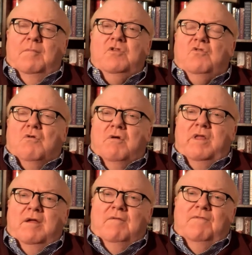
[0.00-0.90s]
a
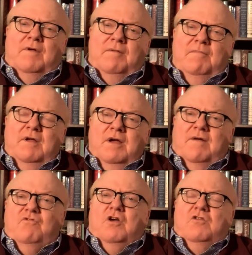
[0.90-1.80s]
majority of, uh,
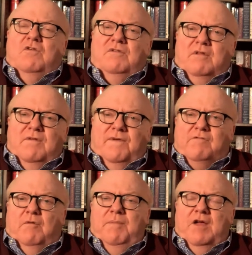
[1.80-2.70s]
of judges on the
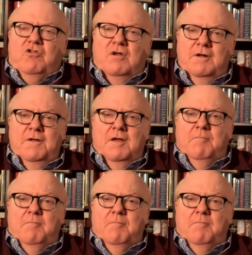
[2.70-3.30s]
federal bench